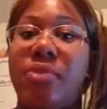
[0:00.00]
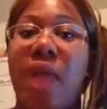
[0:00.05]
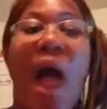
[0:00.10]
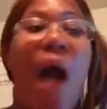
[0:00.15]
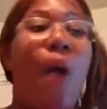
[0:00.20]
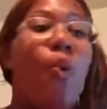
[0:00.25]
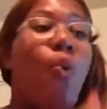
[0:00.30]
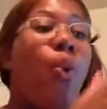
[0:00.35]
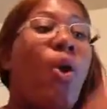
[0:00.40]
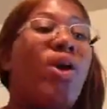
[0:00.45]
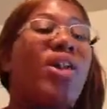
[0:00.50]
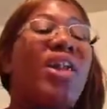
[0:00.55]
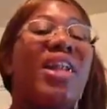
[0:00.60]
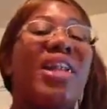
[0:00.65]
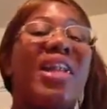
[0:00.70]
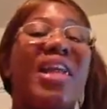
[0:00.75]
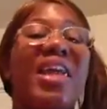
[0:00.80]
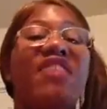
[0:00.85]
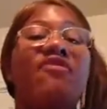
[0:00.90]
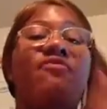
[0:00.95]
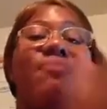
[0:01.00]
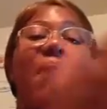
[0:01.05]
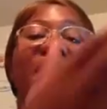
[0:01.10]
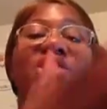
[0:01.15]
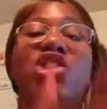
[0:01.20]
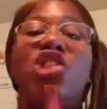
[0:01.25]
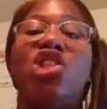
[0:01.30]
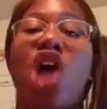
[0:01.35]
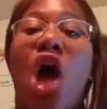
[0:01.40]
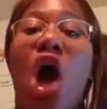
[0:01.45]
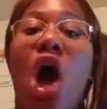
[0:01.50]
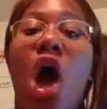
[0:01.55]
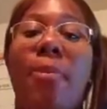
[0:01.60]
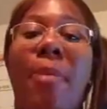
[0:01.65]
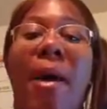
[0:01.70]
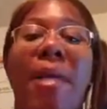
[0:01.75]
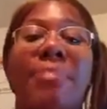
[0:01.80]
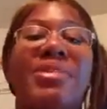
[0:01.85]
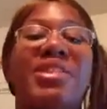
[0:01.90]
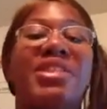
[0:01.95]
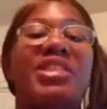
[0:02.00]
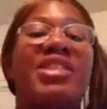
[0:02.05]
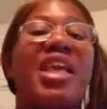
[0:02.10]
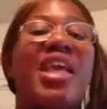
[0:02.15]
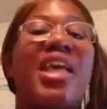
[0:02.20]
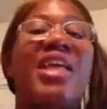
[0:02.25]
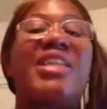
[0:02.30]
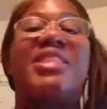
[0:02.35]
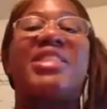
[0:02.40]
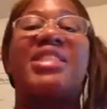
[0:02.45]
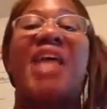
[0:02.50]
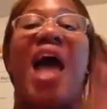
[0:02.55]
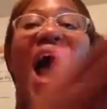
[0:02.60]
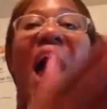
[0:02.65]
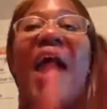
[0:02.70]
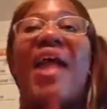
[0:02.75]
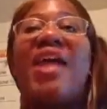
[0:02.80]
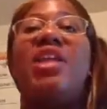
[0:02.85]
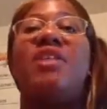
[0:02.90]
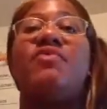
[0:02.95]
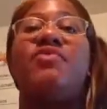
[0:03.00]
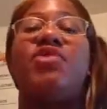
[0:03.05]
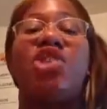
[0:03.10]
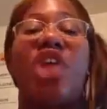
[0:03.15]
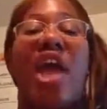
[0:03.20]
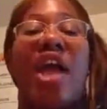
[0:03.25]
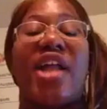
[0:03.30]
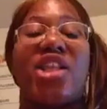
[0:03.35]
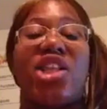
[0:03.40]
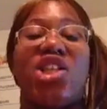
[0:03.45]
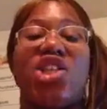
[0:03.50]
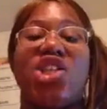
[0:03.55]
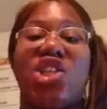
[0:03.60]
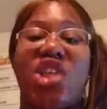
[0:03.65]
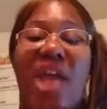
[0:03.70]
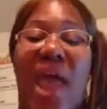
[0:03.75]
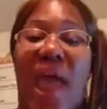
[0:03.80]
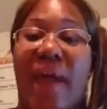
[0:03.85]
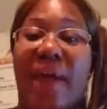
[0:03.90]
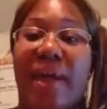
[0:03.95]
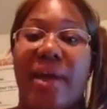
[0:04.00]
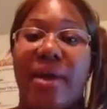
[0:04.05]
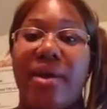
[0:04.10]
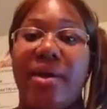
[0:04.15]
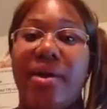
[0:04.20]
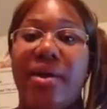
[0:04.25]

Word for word: I want to leave my job. I'm sick and tired of check to check.